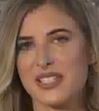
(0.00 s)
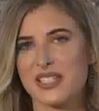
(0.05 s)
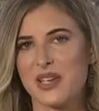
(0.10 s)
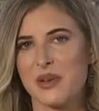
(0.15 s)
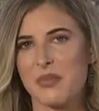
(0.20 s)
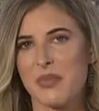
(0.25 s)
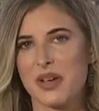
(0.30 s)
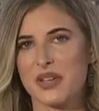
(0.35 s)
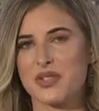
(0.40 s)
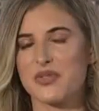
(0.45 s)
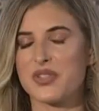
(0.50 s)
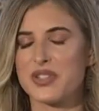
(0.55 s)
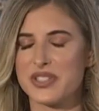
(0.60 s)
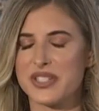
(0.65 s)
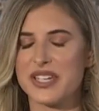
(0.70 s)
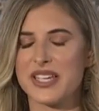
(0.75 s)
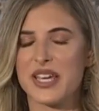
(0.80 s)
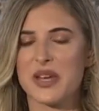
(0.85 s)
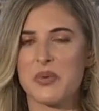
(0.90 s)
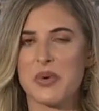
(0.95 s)
so much for
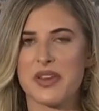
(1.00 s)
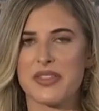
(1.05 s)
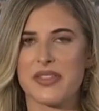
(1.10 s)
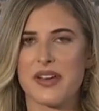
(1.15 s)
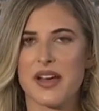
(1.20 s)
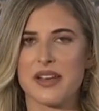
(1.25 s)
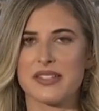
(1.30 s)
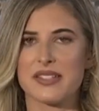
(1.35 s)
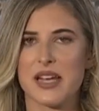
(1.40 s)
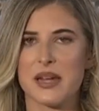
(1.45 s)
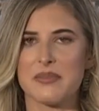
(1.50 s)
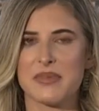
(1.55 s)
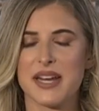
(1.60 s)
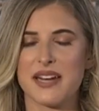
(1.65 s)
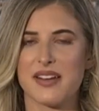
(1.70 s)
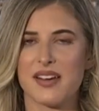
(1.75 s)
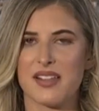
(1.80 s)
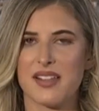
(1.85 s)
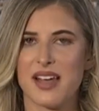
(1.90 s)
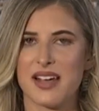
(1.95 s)
sticking with us. I'm
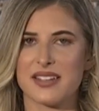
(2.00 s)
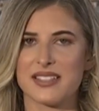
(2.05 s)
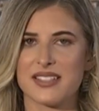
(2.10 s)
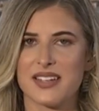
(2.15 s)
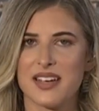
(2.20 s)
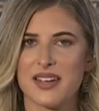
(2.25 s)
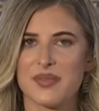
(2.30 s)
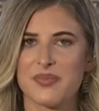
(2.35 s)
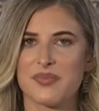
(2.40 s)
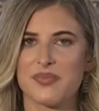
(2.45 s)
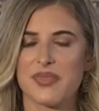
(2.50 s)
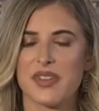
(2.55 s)
Dana Alexa.